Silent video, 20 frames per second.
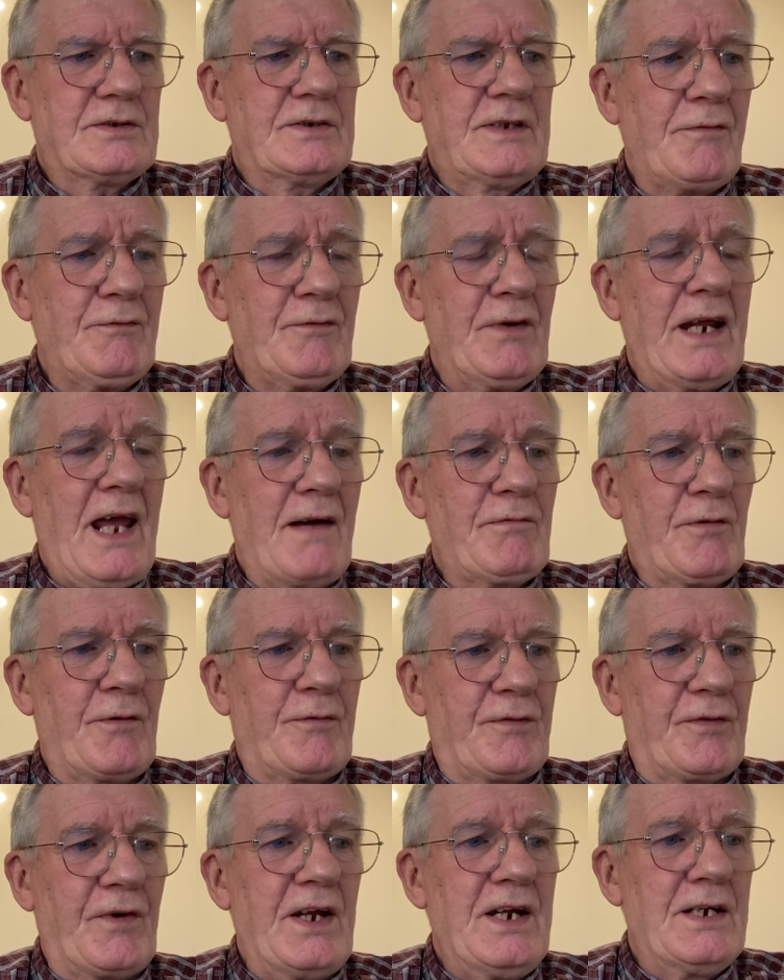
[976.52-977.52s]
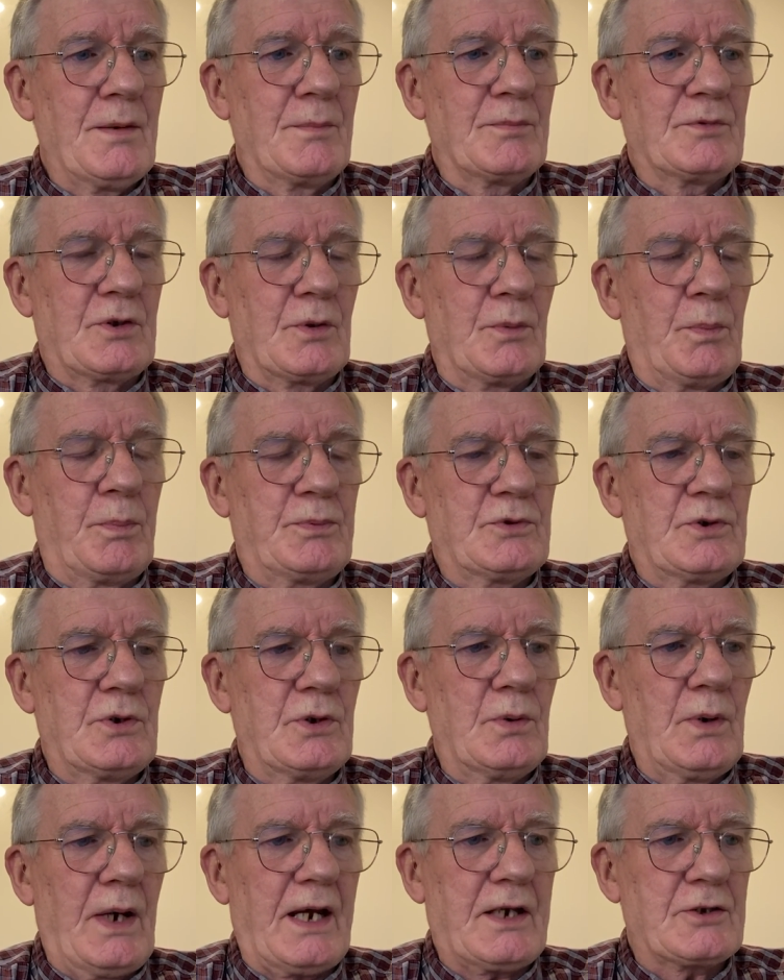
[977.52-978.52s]
definitely have a freedom
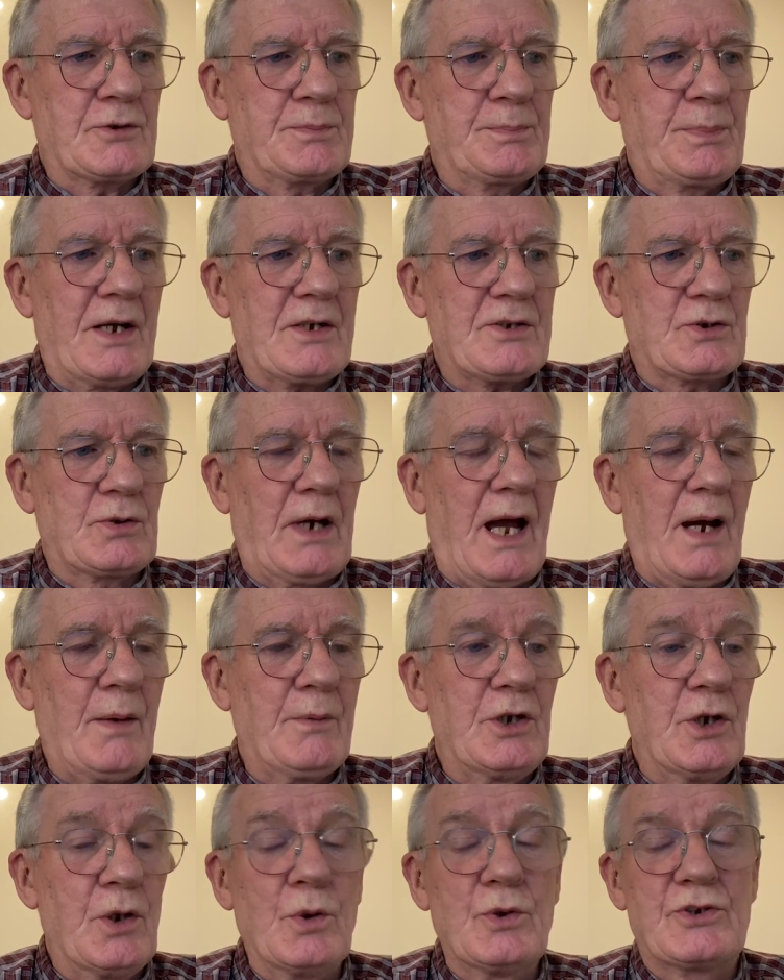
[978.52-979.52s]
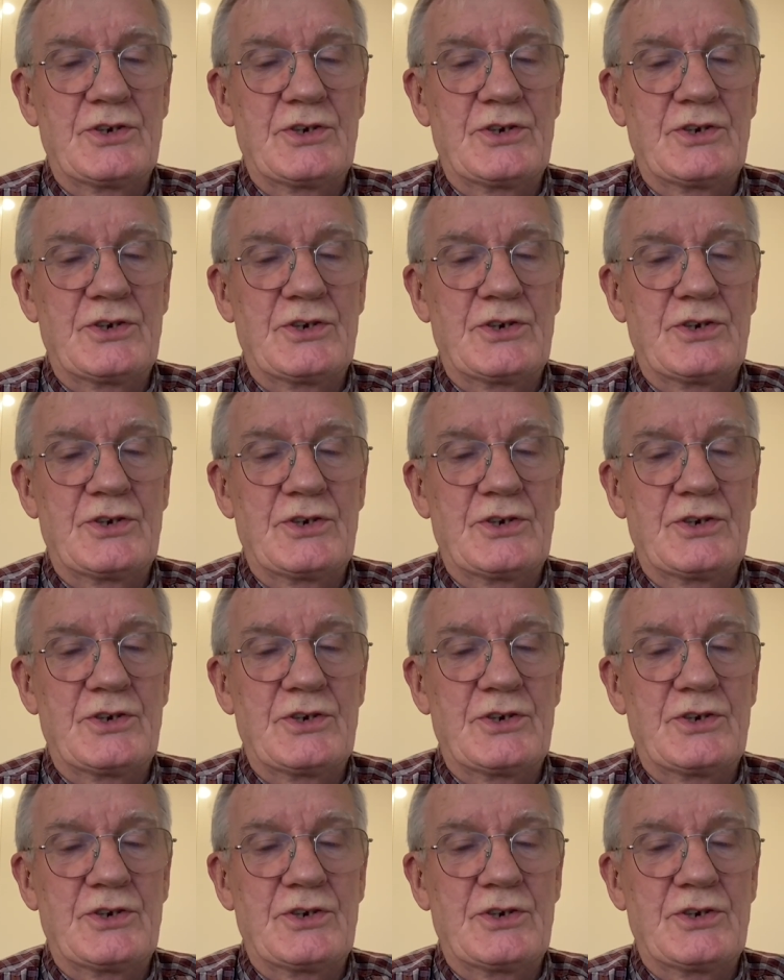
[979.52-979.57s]
to express how you